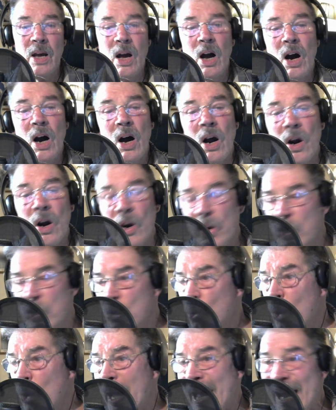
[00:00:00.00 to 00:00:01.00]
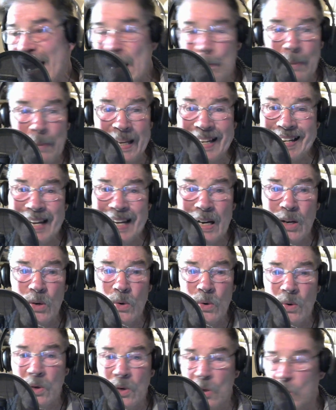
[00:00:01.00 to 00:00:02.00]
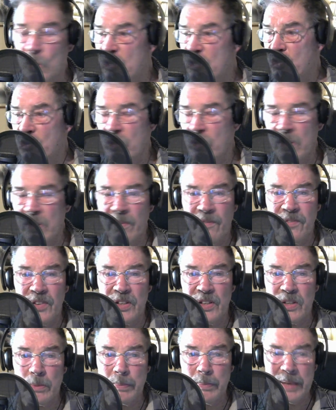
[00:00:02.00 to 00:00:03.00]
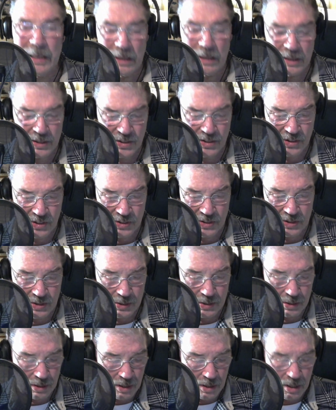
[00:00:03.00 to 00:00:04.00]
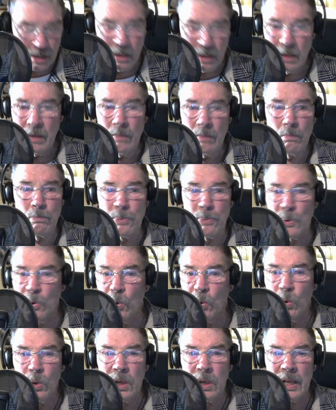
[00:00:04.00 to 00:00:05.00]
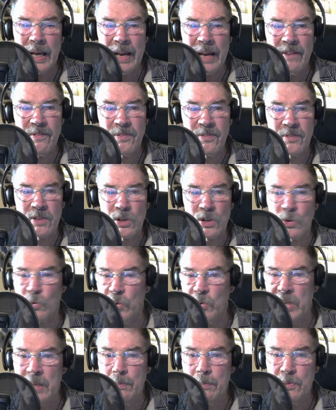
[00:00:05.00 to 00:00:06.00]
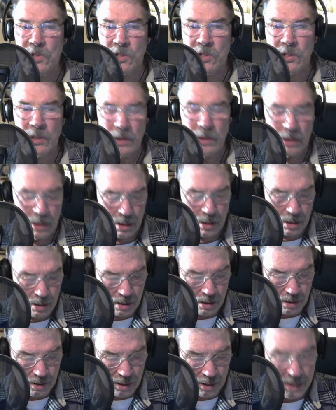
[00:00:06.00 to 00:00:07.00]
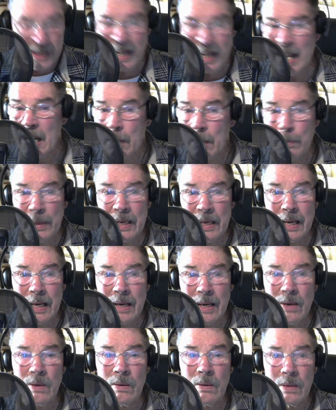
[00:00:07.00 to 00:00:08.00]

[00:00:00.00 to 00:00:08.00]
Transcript: Are you happy now, Christian fundamentalists? Pro-life creeps? Are you happy now?